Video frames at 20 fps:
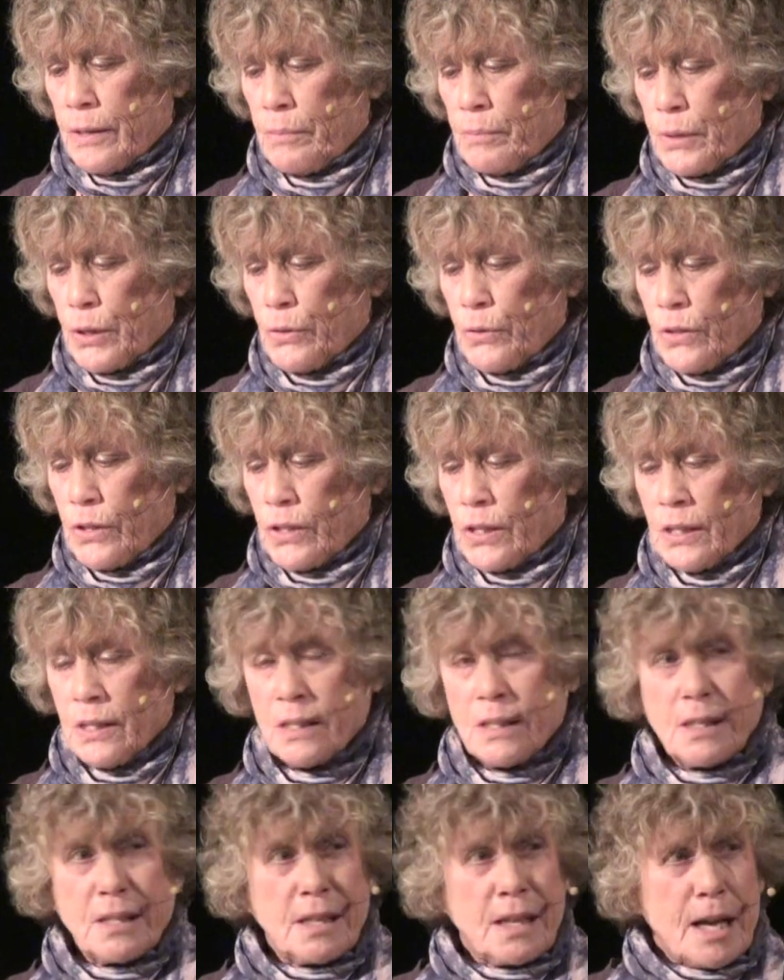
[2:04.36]
in boats,
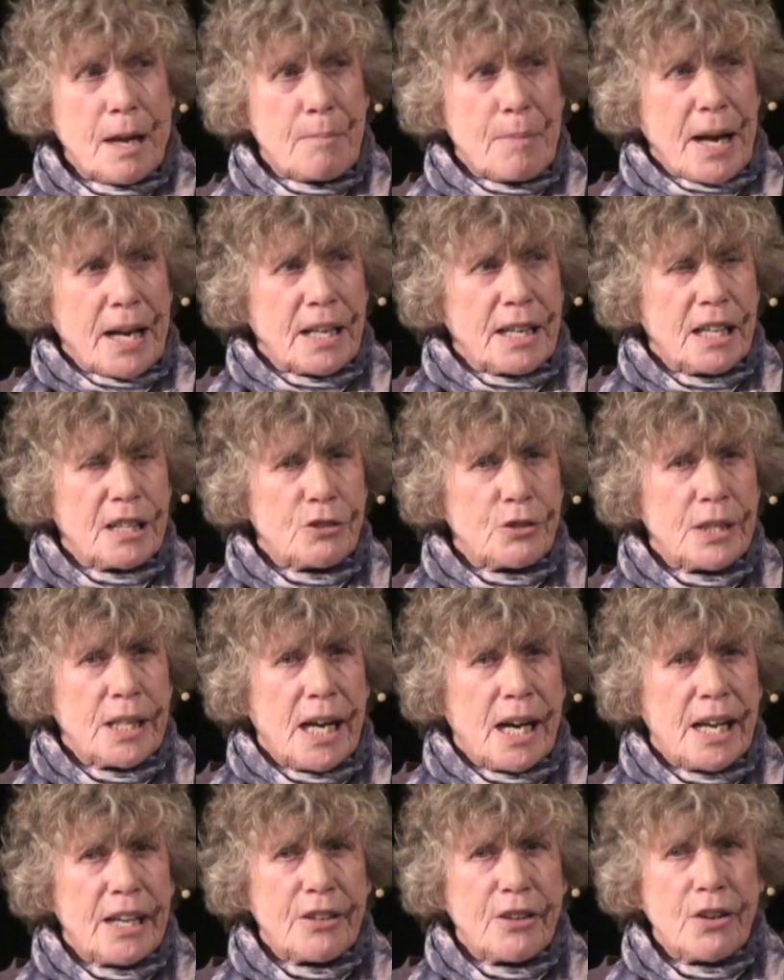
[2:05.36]
a backcountry
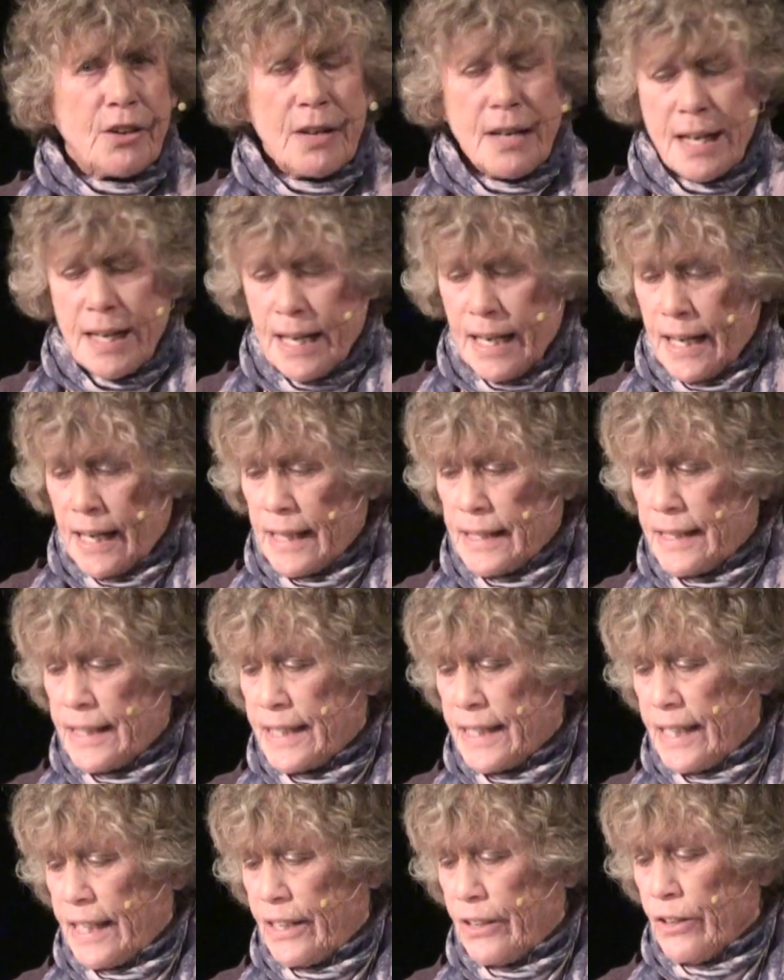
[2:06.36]
hiker and
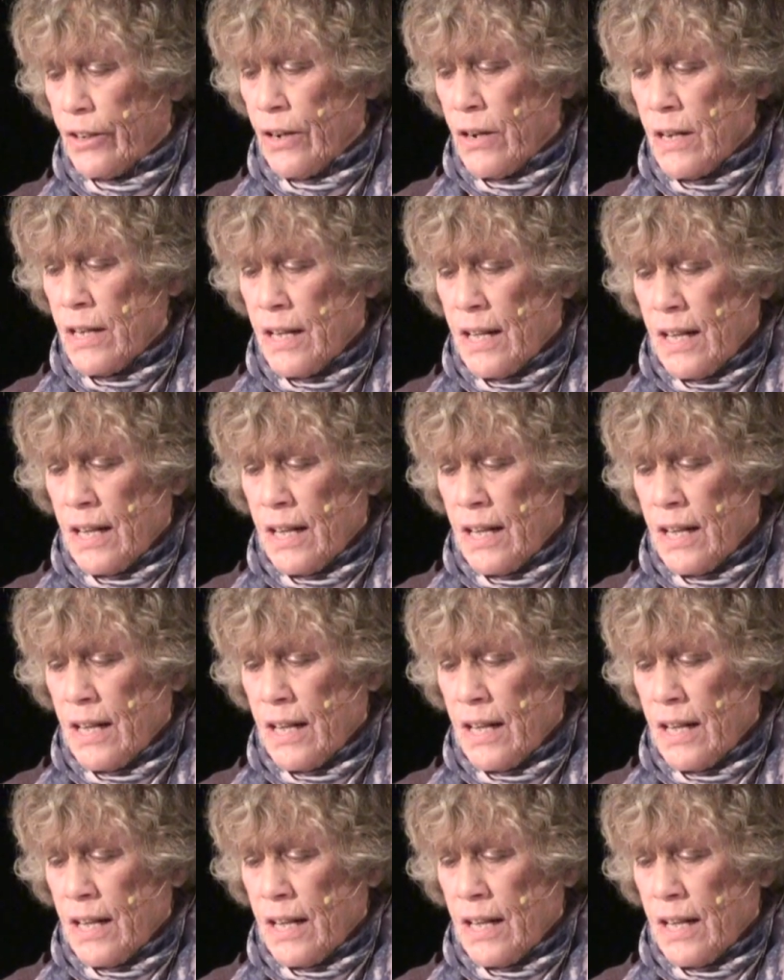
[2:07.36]
skier,